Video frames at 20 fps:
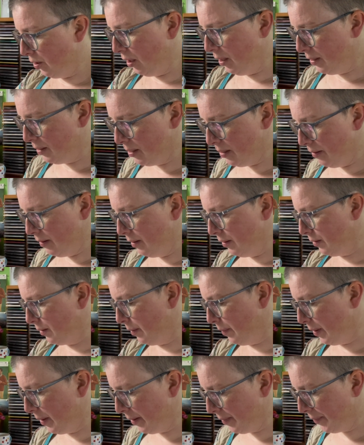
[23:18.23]
easier in the
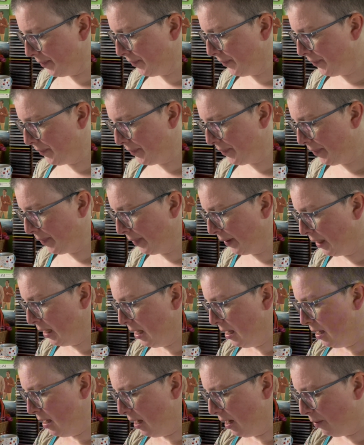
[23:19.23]
summer.
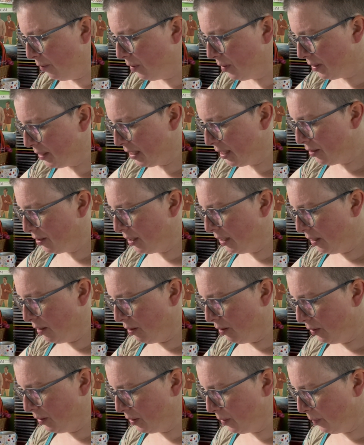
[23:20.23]
I was actually
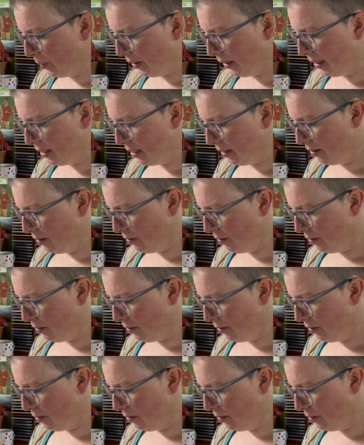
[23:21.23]
contemplating